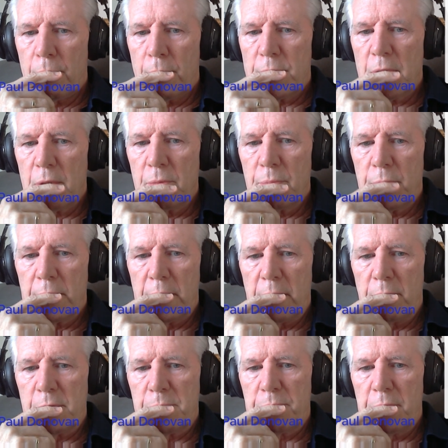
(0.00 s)
shown by it
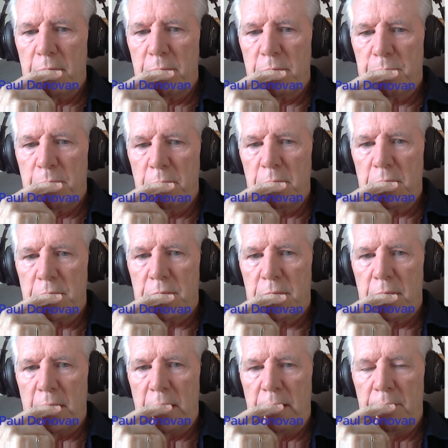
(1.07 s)
was published
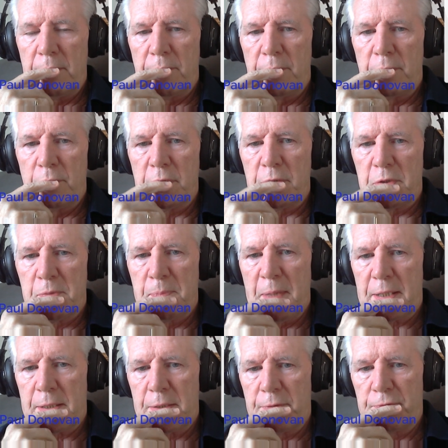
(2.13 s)
with
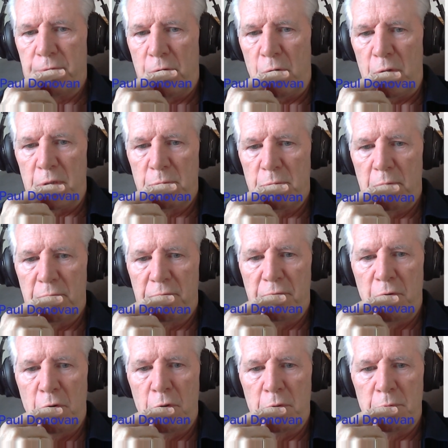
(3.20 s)
respect to Ford, what
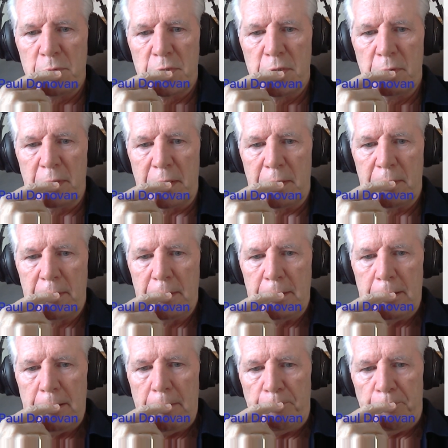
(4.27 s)
Ford was doing
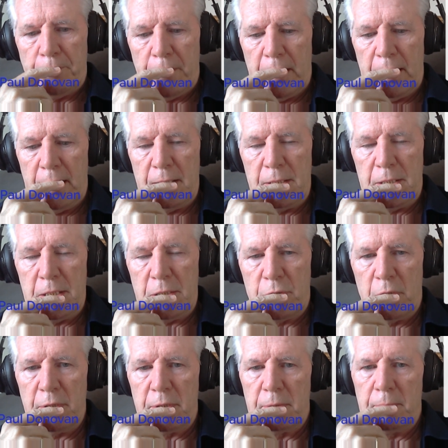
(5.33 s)
in
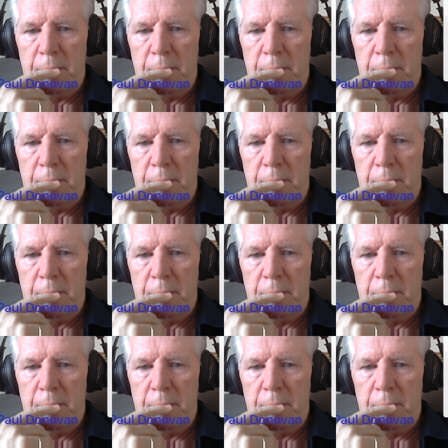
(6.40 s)
Detroit